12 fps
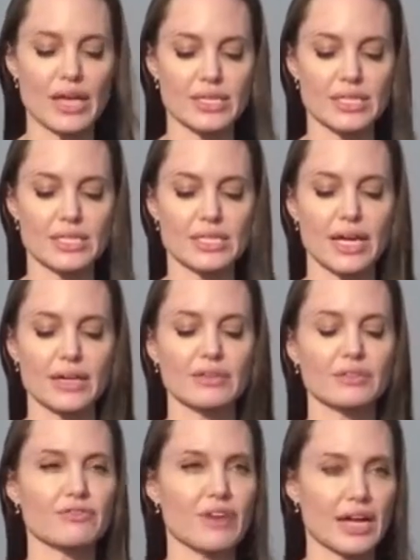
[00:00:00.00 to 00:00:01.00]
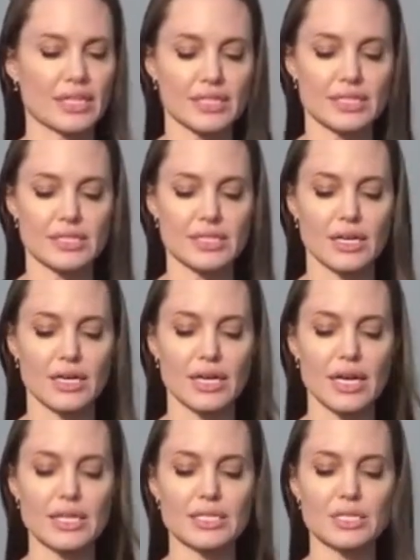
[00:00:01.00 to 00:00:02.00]
end the cycle of violence
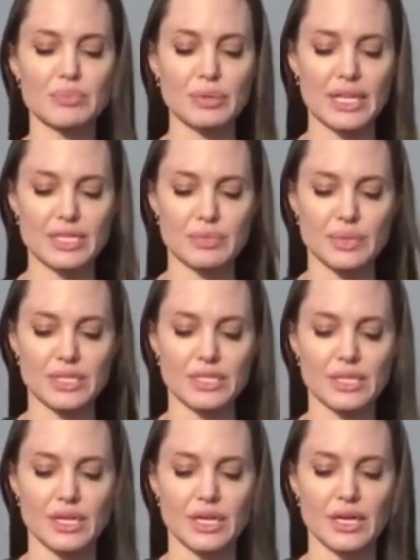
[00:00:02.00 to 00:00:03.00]
and displacement